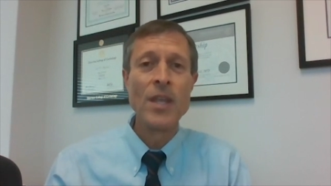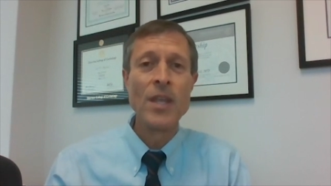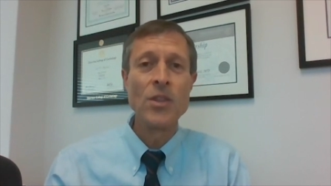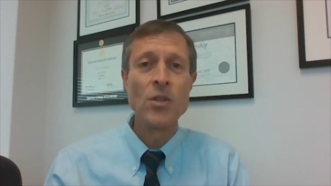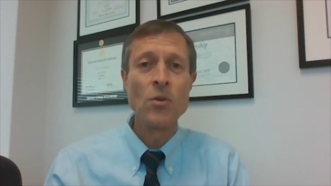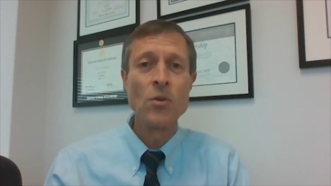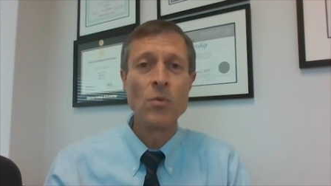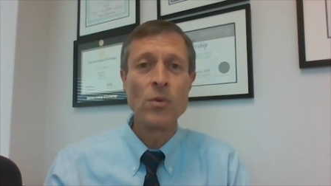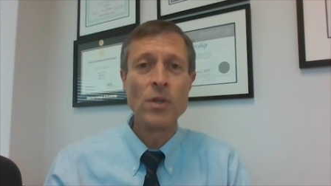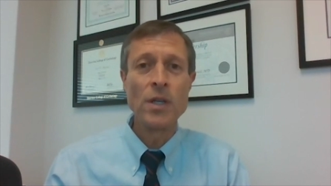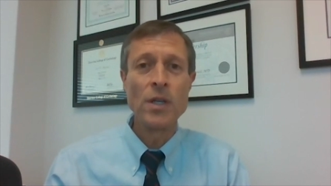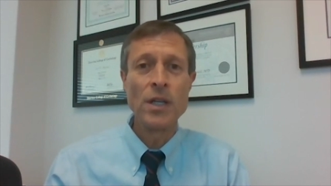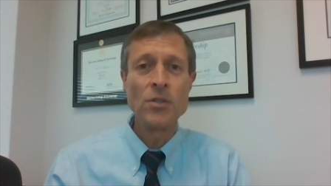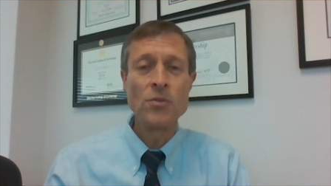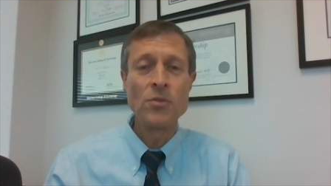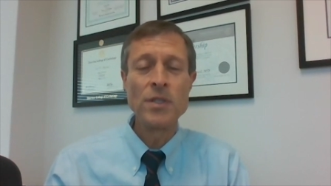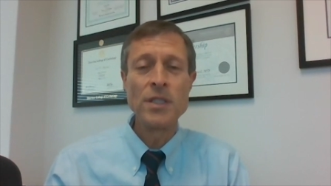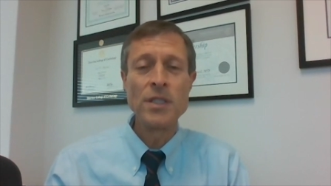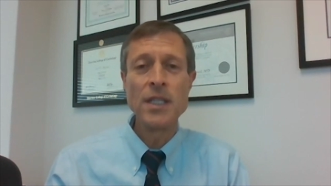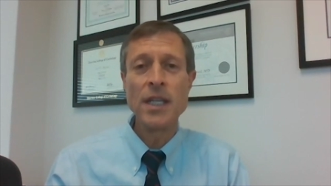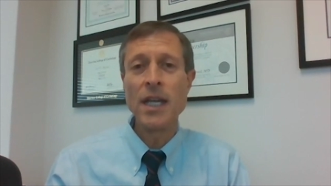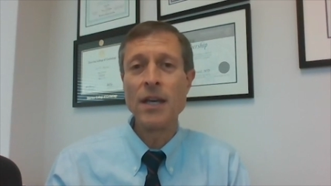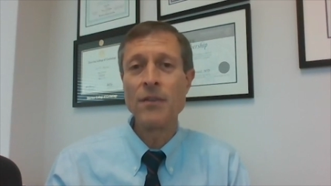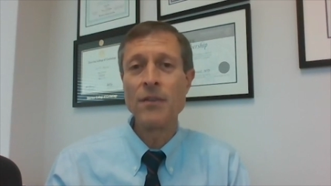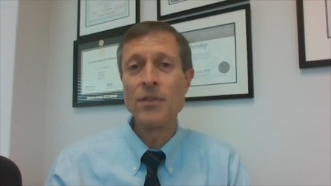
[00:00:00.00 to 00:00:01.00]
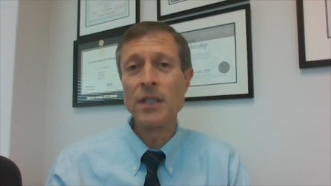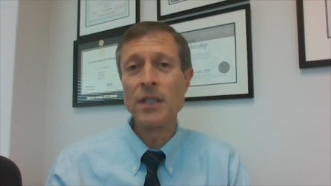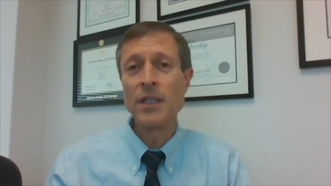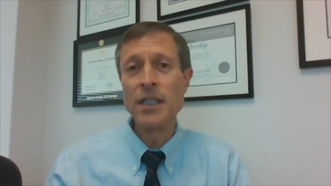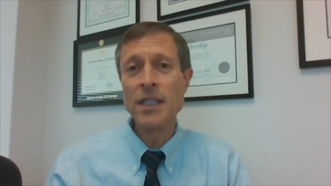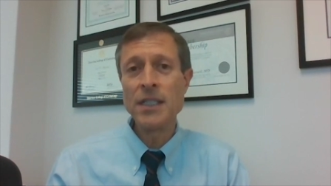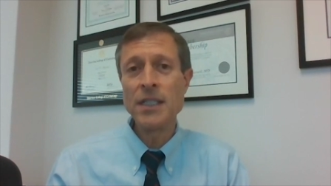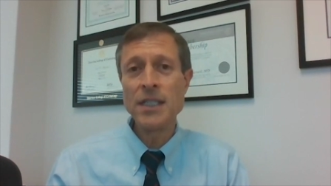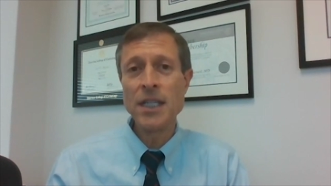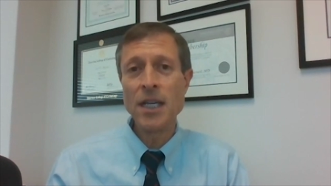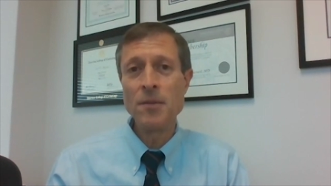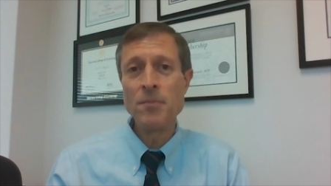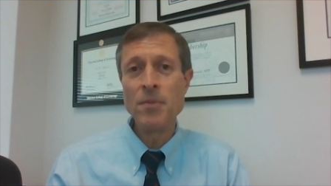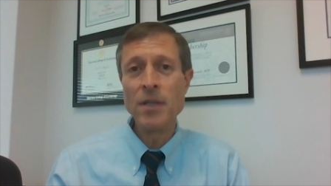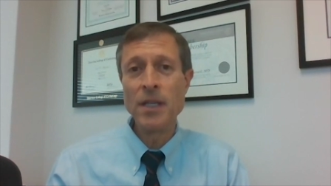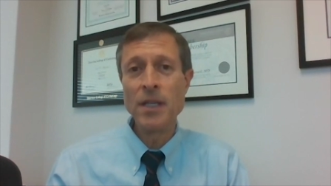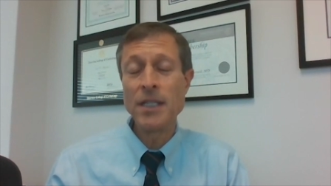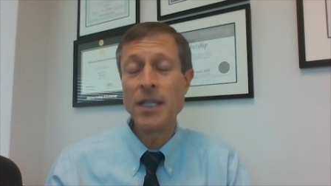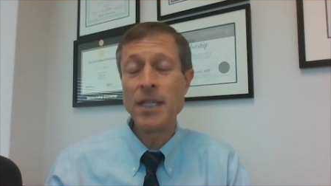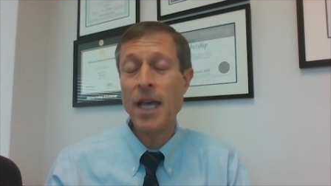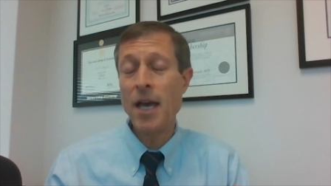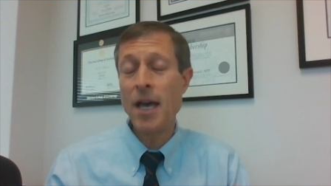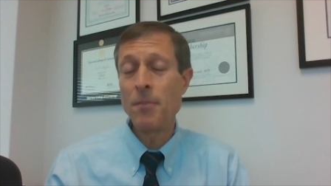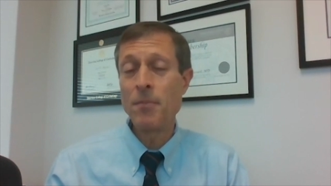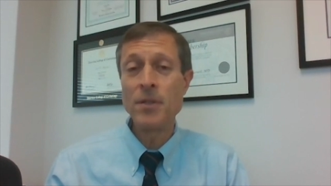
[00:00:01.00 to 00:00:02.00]
the countries that have the least
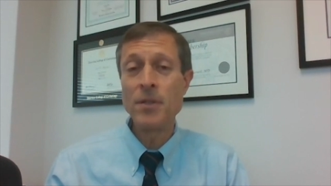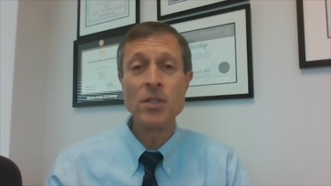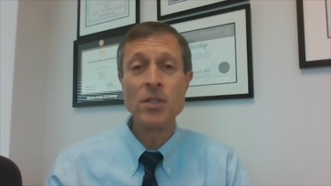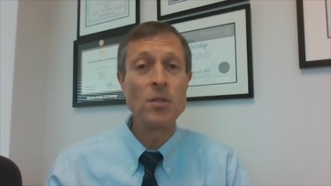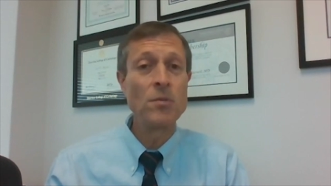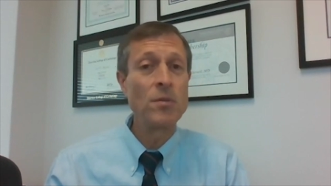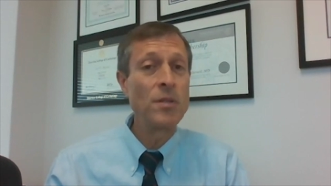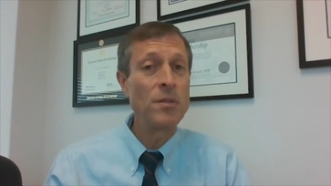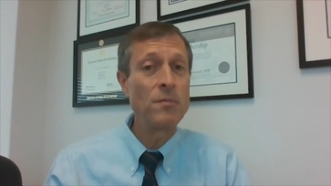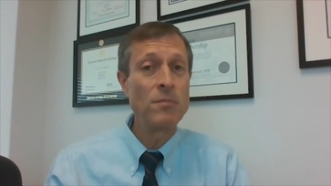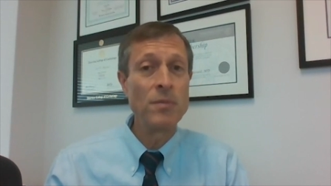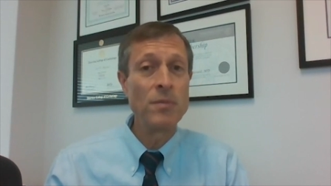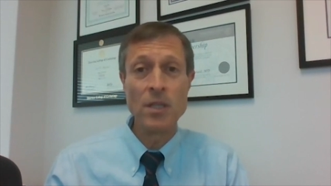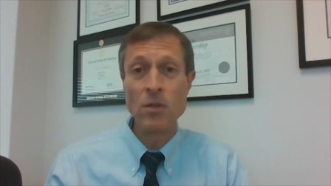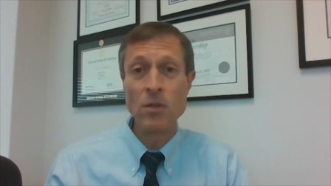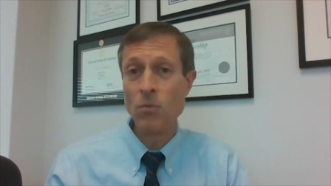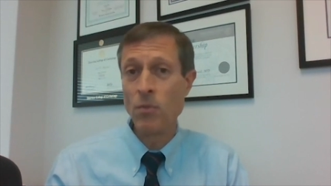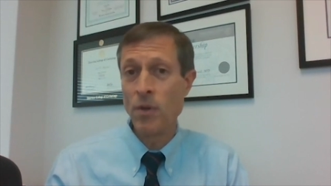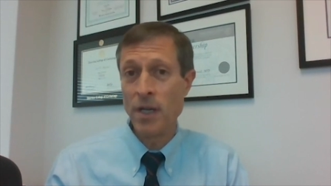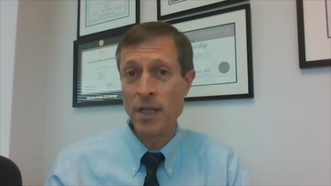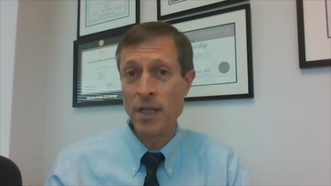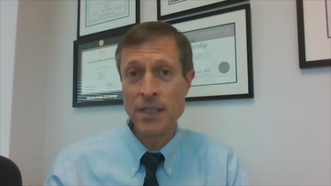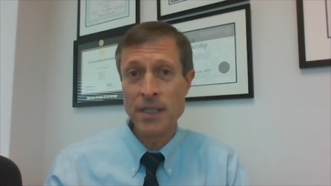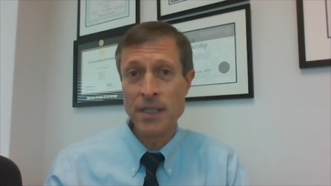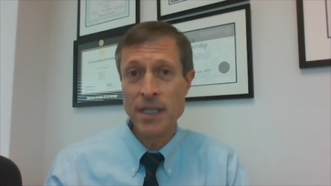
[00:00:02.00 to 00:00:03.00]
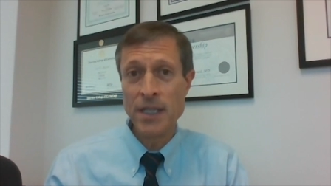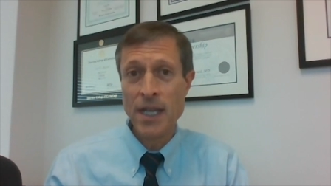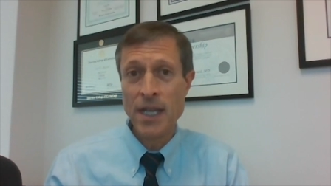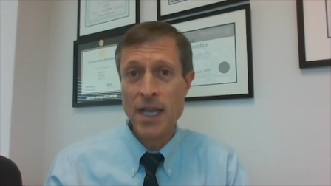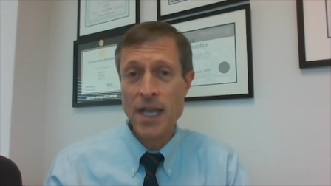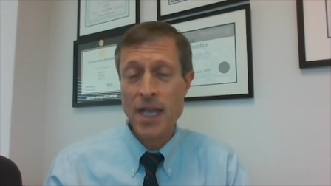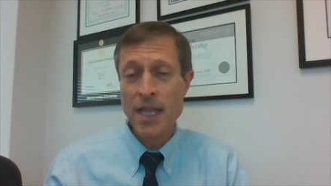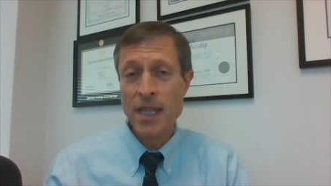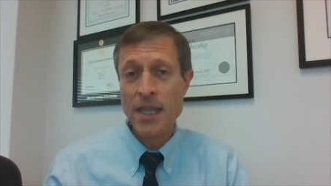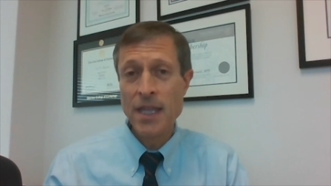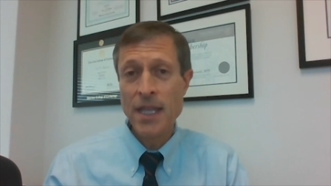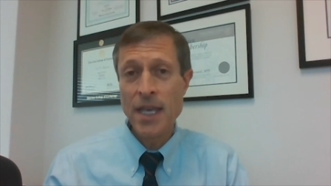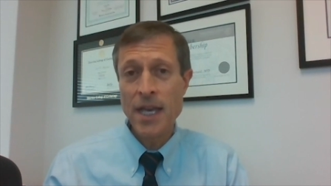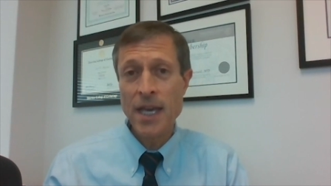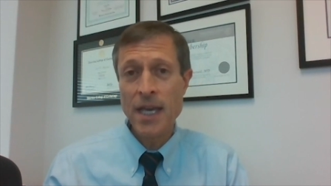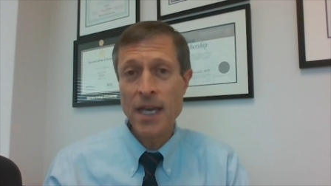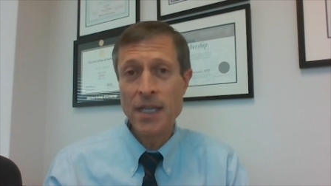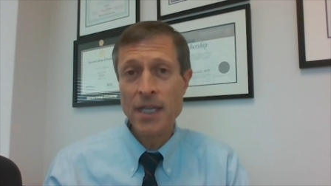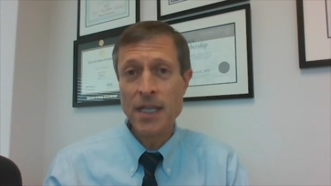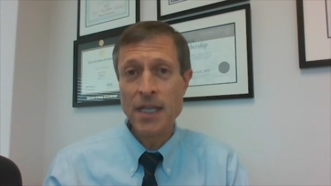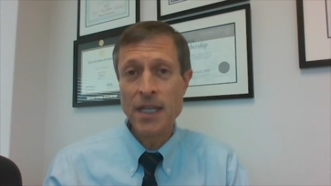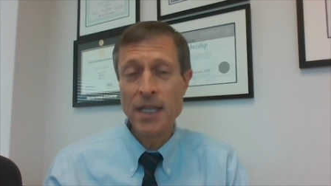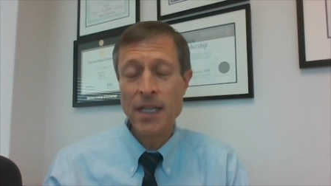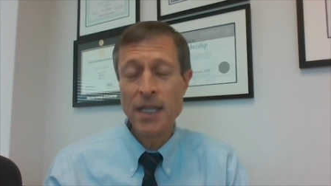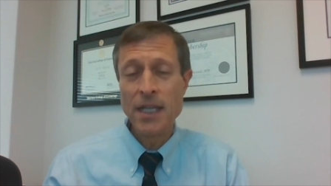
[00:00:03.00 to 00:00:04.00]
diabetes happen to be the ones
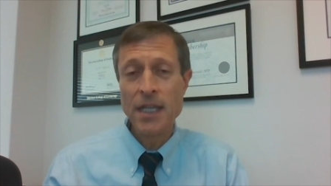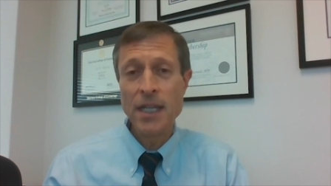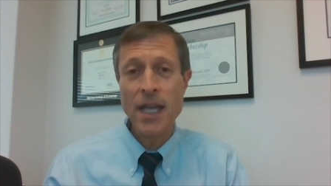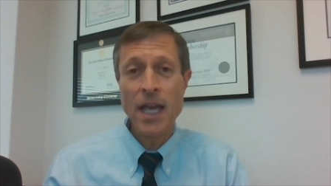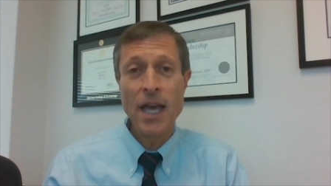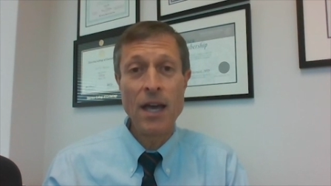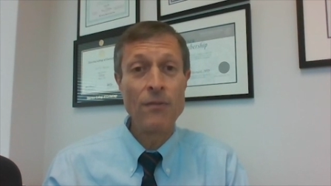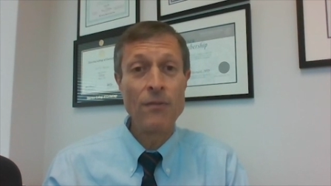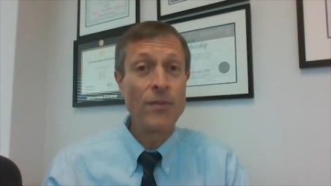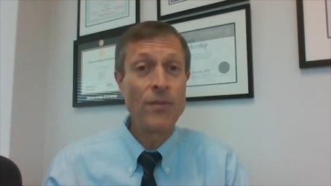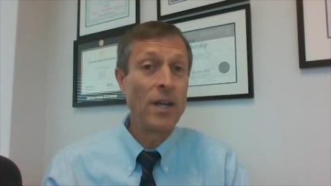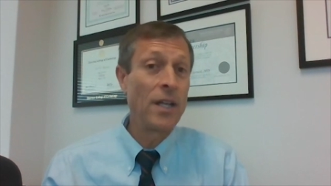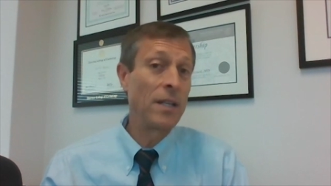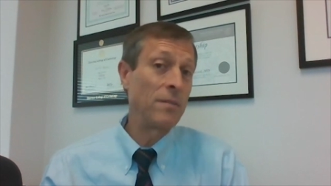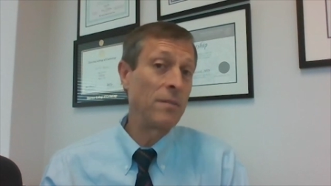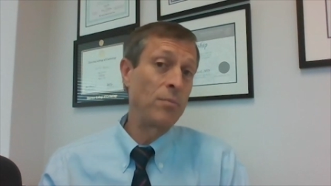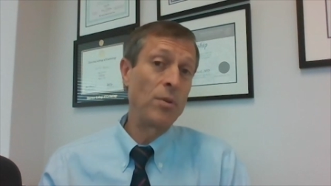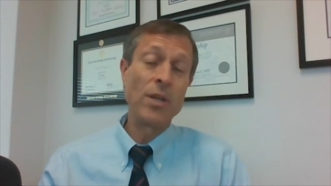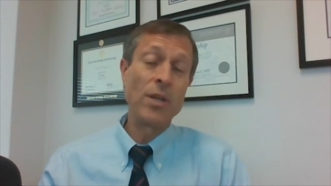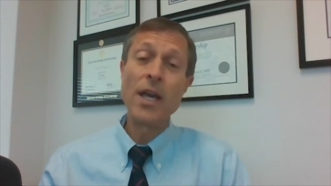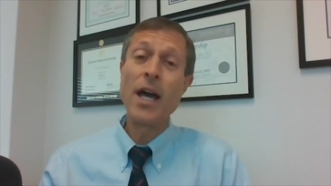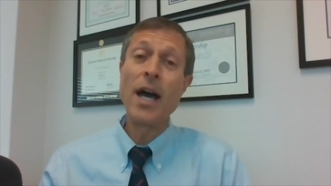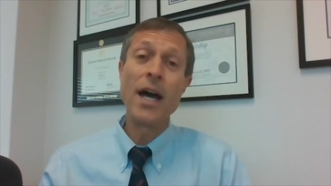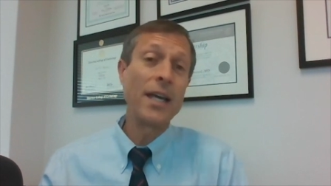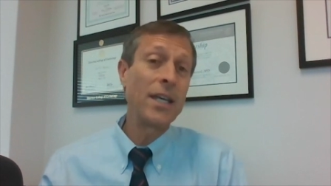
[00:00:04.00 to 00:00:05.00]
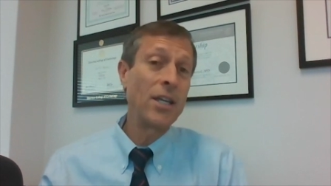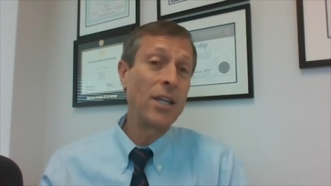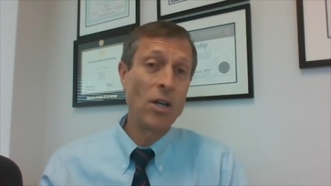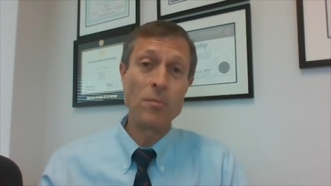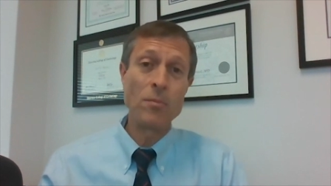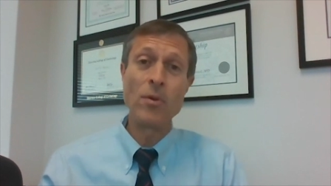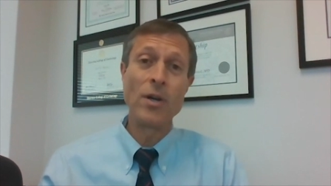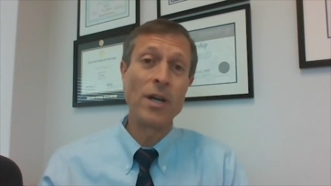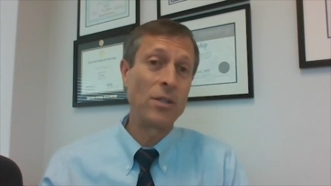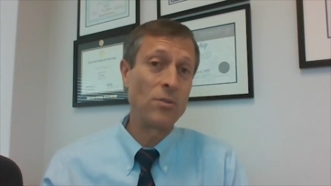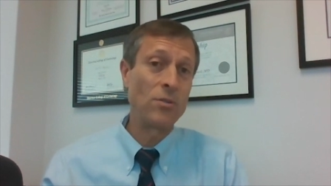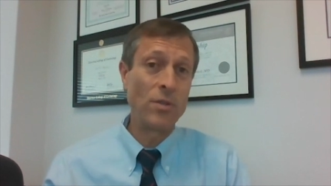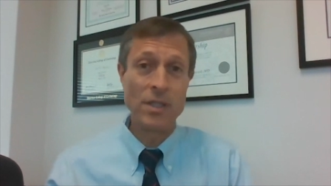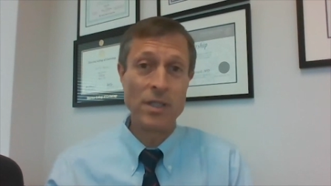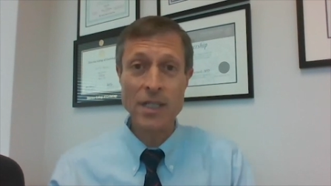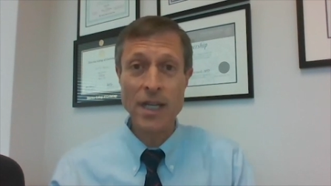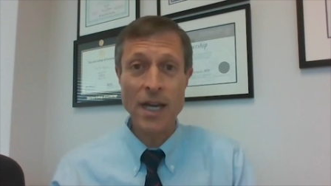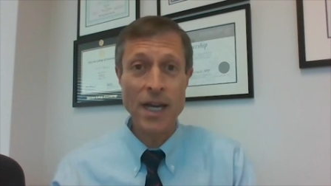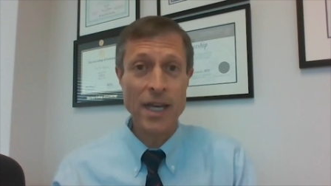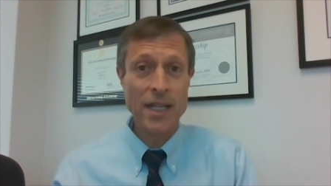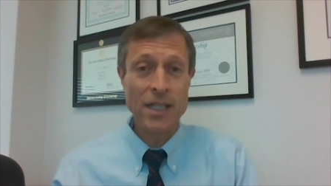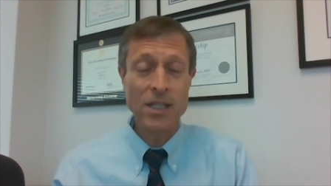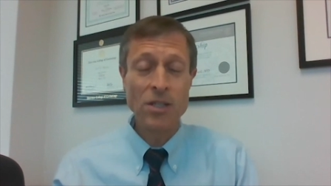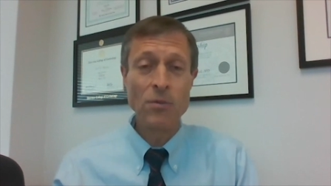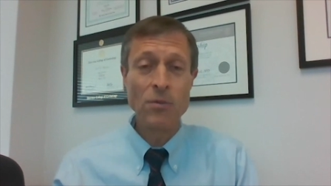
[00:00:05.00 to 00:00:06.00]
that have a pretty high carbohydrate diet.